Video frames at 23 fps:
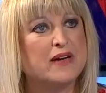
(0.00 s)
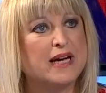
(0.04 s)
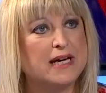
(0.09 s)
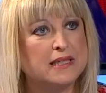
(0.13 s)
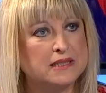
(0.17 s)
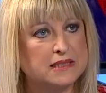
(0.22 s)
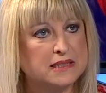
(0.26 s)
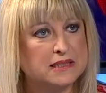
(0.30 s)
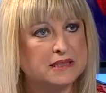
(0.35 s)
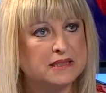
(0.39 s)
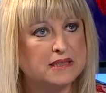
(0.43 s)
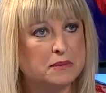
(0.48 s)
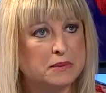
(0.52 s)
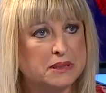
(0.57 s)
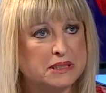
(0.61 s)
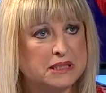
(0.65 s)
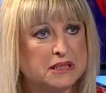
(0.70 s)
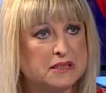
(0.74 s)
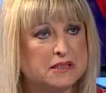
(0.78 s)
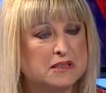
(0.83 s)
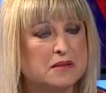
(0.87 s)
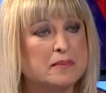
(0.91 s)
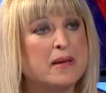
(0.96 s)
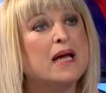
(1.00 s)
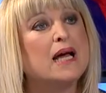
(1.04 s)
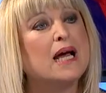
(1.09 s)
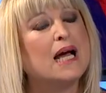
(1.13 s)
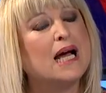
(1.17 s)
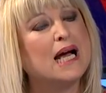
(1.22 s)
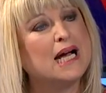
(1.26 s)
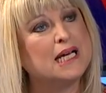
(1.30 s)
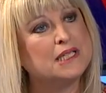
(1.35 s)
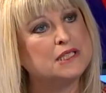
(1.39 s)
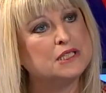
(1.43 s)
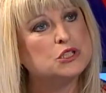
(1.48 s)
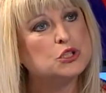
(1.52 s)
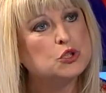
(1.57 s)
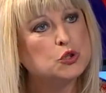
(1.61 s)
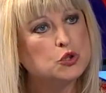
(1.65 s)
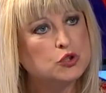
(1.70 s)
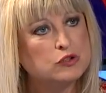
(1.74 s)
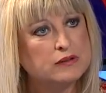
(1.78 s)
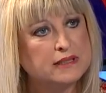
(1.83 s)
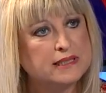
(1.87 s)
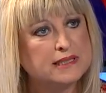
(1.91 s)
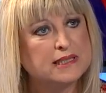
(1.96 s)
of anti-Semitism, and the
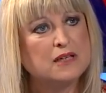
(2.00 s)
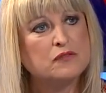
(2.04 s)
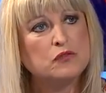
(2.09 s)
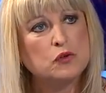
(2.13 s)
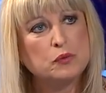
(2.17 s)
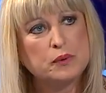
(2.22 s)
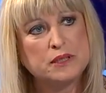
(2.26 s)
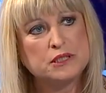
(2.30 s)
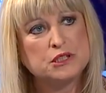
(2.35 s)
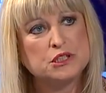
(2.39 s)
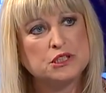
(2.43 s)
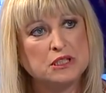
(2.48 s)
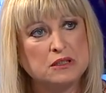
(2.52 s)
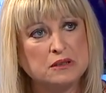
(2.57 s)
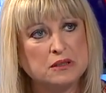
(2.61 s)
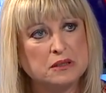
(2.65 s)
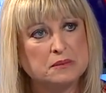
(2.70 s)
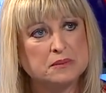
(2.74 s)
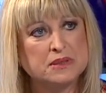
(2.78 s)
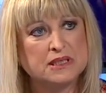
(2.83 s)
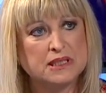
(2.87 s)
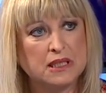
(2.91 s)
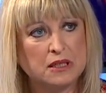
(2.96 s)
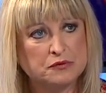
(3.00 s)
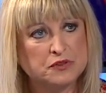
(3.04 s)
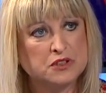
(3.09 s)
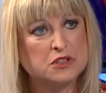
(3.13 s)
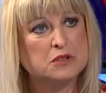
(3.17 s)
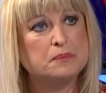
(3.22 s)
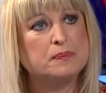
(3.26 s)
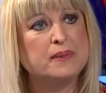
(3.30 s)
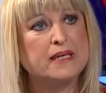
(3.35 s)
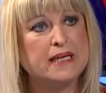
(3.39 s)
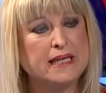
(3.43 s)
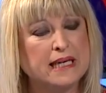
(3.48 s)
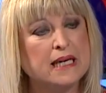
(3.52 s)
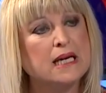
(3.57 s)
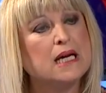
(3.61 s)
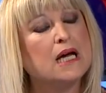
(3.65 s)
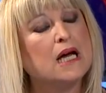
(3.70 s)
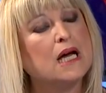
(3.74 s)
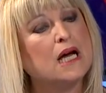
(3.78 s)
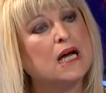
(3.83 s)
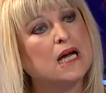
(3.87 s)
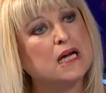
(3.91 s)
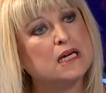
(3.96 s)
Tories have always shown themselves to be
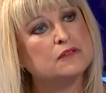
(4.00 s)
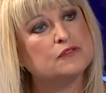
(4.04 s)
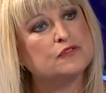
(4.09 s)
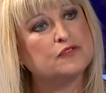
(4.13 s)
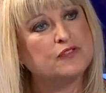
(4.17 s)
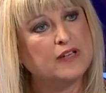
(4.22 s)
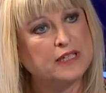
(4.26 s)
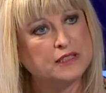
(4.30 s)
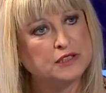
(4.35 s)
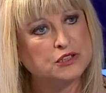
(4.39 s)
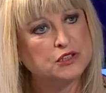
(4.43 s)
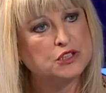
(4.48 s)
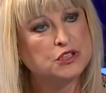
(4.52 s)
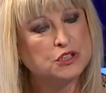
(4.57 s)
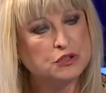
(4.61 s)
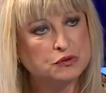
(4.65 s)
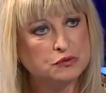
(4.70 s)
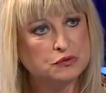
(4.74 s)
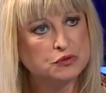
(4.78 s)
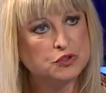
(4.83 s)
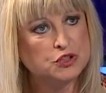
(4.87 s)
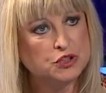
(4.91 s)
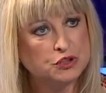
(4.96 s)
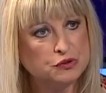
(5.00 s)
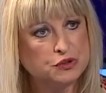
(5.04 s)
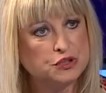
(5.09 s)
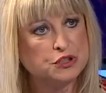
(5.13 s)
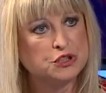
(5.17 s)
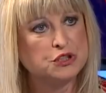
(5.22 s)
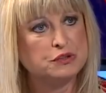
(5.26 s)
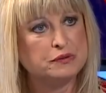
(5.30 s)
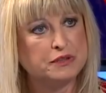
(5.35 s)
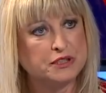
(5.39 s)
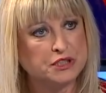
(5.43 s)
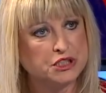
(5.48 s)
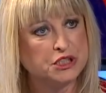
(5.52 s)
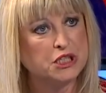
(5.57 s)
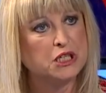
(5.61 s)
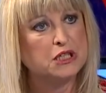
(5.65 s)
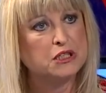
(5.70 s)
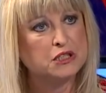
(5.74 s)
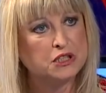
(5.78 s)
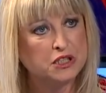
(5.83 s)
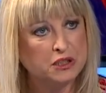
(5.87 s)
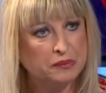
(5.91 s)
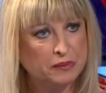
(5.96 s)
friends to the Jewish
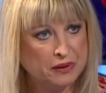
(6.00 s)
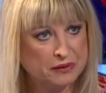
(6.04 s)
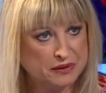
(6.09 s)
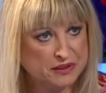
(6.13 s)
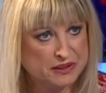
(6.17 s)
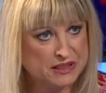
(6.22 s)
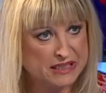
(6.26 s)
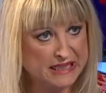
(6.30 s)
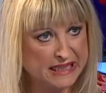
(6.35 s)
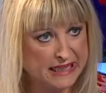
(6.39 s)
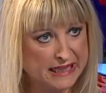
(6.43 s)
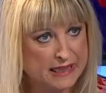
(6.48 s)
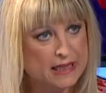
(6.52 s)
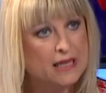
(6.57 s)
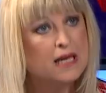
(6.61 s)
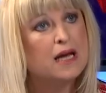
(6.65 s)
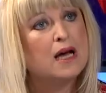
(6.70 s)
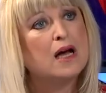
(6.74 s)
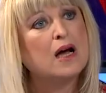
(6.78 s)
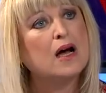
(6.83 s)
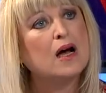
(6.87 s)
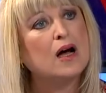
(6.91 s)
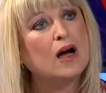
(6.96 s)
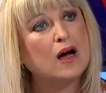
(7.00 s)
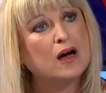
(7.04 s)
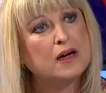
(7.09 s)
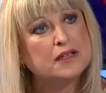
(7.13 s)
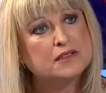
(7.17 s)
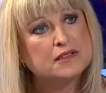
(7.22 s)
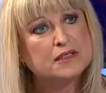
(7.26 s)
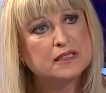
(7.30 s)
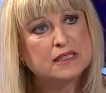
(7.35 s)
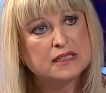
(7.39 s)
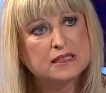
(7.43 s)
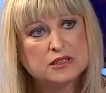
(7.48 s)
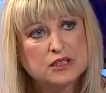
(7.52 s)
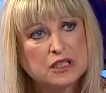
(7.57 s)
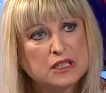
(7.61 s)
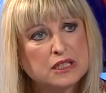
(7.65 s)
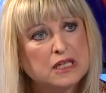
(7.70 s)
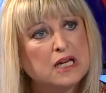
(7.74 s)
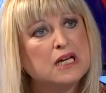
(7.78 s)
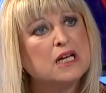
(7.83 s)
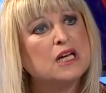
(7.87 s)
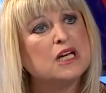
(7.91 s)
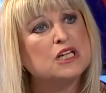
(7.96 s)
community. I think
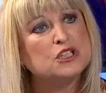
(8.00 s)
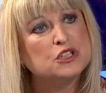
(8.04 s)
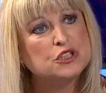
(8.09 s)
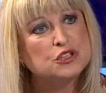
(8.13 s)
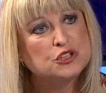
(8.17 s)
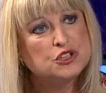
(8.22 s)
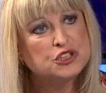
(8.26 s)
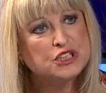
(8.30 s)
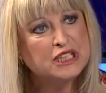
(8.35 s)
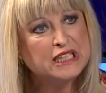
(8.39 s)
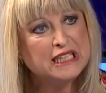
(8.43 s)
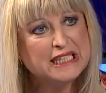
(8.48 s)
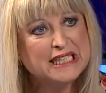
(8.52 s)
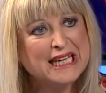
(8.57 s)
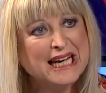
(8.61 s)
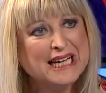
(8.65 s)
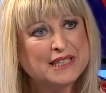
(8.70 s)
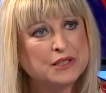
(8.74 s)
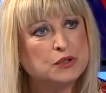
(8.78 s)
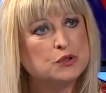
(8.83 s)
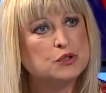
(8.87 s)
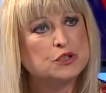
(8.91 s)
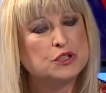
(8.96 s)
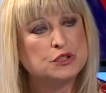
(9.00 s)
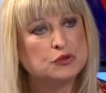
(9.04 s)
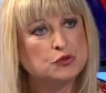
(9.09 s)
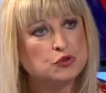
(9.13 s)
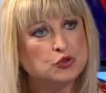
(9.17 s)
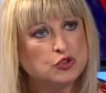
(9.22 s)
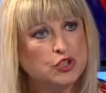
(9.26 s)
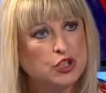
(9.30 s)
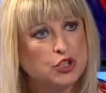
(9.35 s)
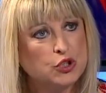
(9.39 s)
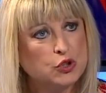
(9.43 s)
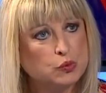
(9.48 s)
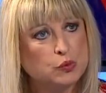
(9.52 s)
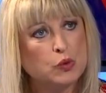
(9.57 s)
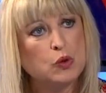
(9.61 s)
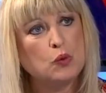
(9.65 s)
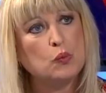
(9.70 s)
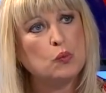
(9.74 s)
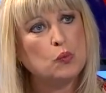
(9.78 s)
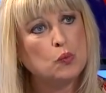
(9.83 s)
that she cannot control